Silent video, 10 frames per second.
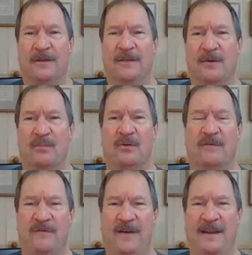the
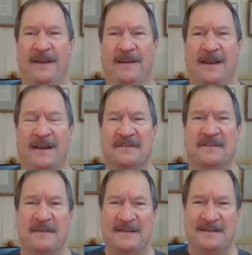profane has
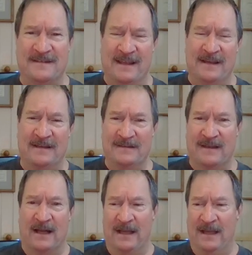to be set
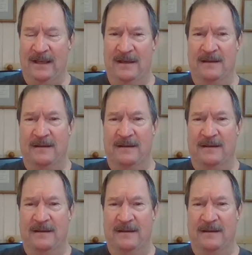aside.